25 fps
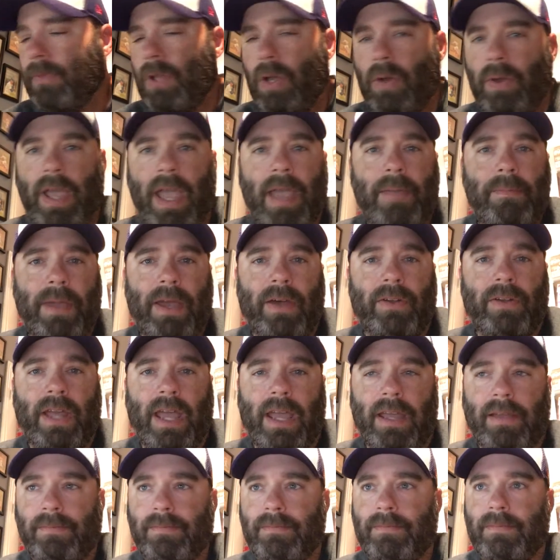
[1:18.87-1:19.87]
Okay, mail
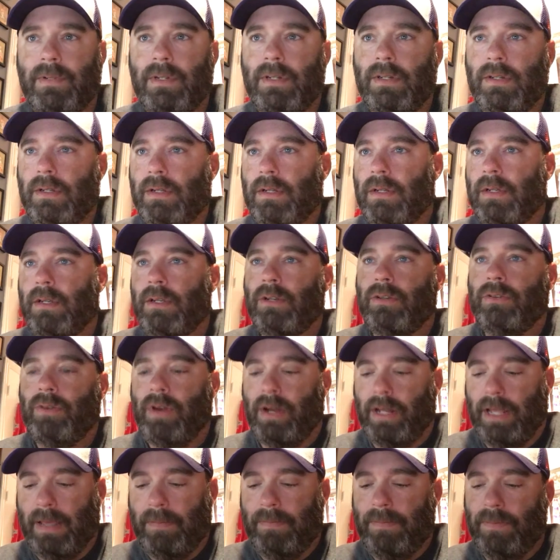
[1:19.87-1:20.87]
day.
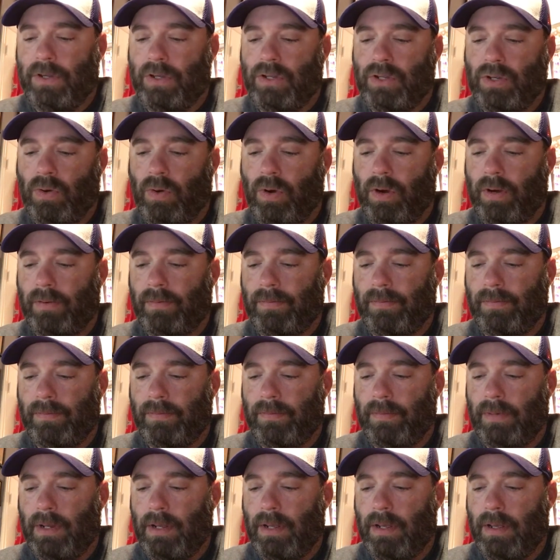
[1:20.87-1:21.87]
Try to keep this short.
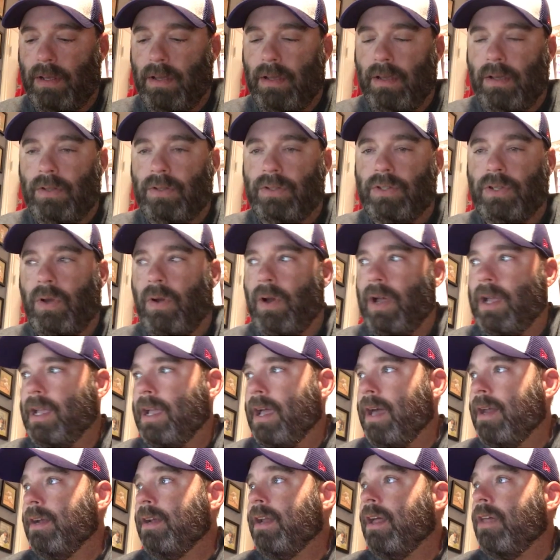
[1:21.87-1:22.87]
So I
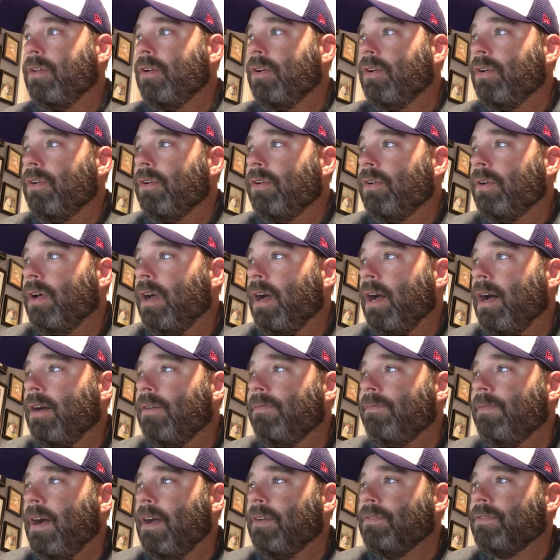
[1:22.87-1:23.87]
got another
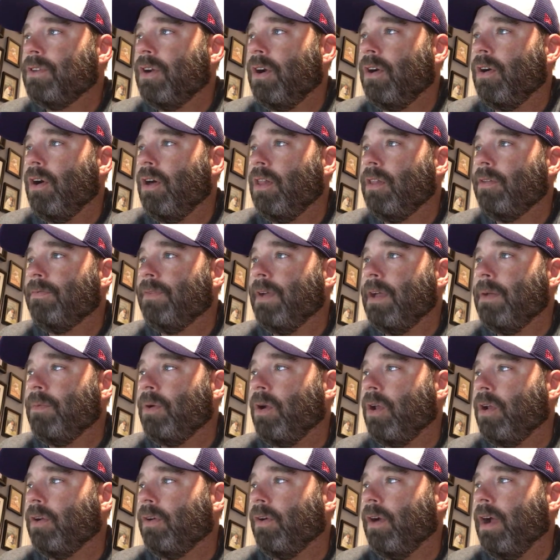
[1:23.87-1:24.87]
uh, five-star Hall of
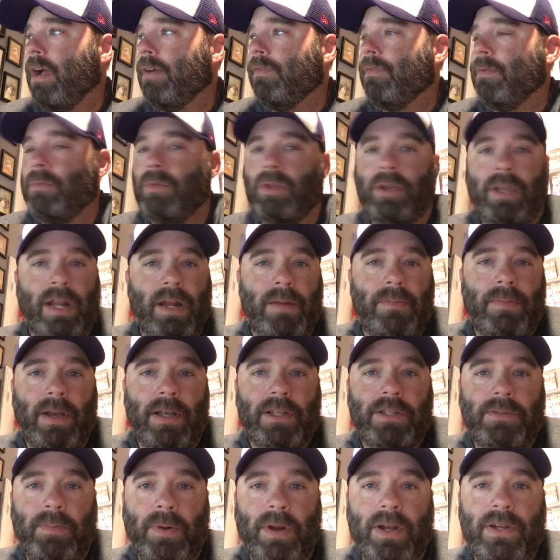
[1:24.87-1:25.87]
Famer autograph. I'm looking at my
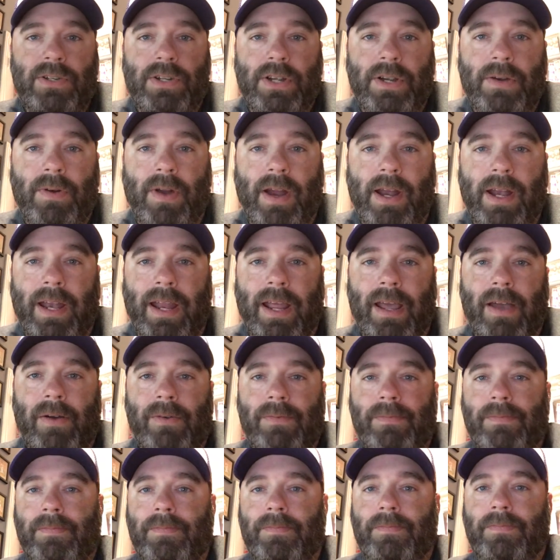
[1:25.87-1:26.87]
spreadsheet right
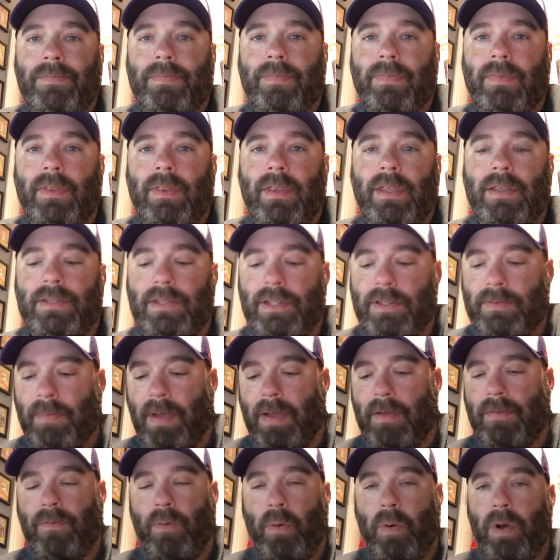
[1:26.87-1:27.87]
now. This is
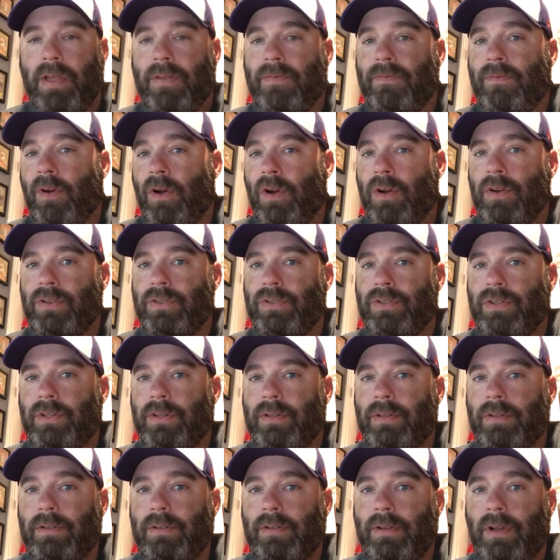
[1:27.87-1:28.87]
my 41st
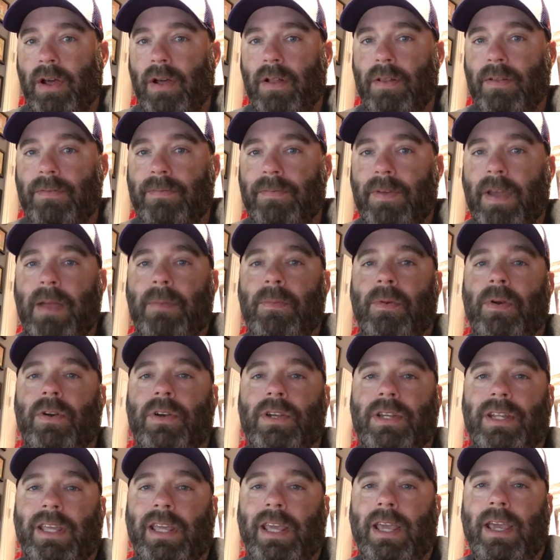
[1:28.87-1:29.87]
Hall of Famer
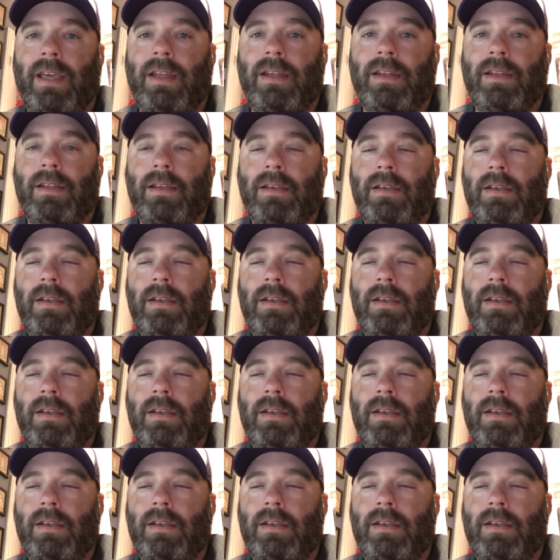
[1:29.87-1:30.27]
to get